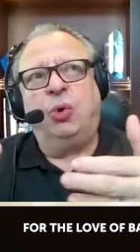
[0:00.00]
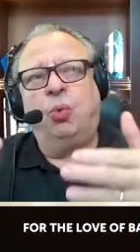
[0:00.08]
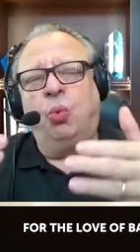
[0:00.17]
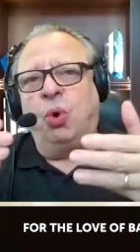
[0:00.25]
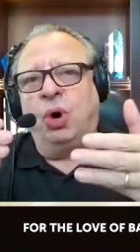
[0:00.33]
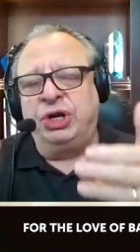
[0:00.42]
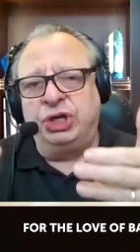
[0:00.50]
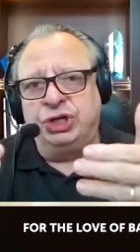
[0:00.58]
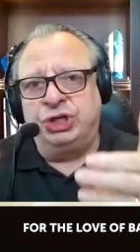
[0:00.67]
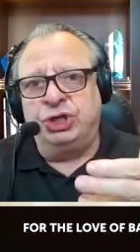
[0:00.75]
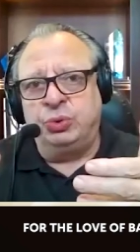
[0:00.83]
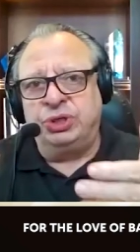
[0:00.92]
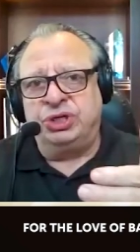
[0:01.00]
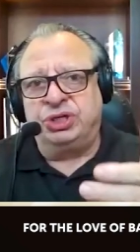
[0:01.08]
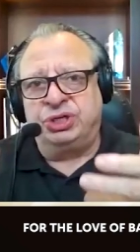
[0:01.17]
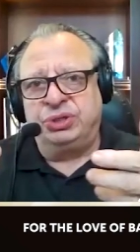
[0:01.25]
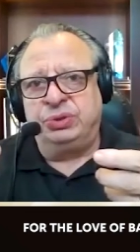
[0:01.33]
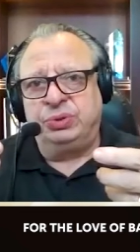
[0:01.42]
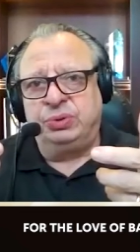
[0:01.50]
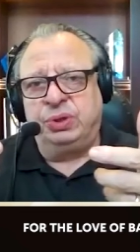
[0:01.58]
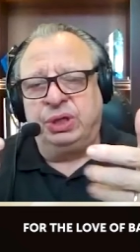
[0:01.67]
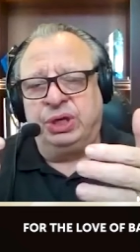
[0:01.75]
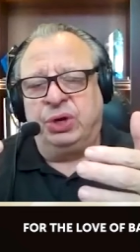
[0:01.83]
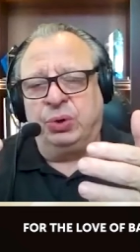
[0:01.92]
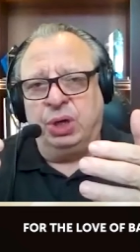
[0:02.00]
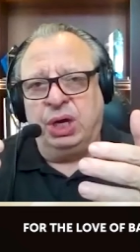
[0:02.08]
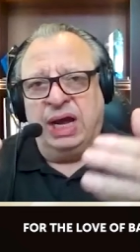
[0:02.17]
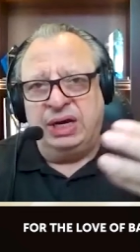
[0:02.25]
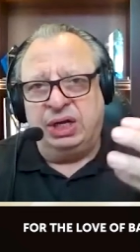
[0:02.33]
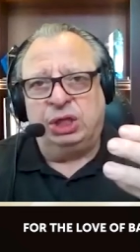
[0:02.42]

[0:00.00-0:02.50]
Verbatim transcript: what are you doing to you know kind